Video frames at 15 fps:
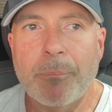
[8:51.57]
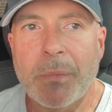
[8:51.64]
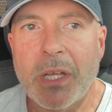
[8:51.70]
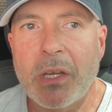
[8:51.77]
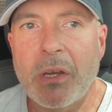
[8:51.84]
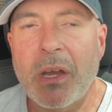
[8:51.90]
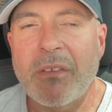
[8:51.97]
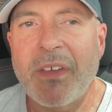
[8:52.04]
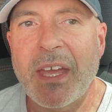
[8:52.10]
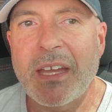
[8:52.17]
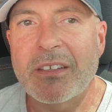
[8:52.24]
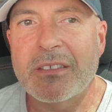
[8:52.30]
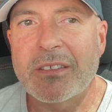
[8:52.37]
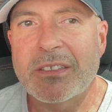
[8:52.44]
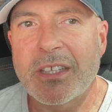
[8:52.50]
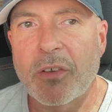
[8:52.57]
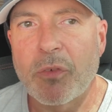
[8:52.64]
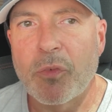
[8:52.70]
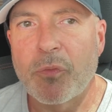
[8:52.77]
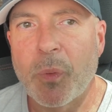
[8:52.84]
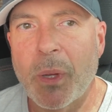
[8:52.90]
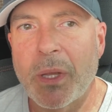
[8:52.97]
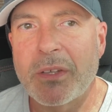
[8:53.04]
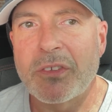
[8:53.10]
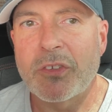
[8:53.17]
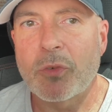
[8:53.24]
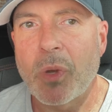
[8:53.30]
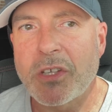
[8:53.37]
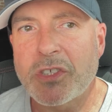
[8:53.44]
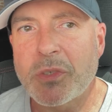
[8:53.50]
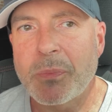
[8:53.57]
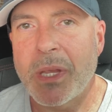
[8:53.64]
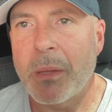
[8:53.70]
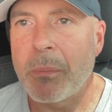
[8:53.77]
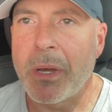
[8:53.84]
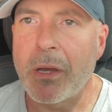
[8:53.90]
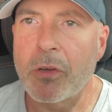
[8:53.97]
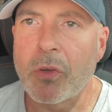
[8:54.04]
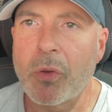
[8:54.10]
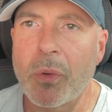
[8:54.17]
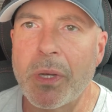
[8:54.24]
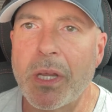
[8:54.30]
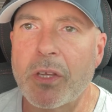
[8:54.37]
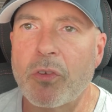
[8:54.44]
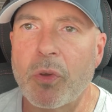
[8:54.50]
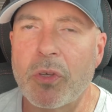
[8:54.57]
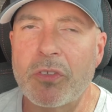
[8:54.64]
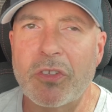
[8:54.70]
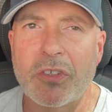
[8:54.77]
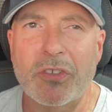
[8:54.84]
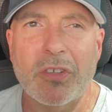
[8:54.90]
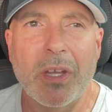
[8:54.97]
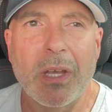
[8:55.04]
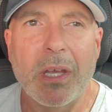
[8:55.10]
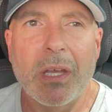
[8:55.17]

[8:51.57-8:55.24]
I've had several friends question me about going on cruises.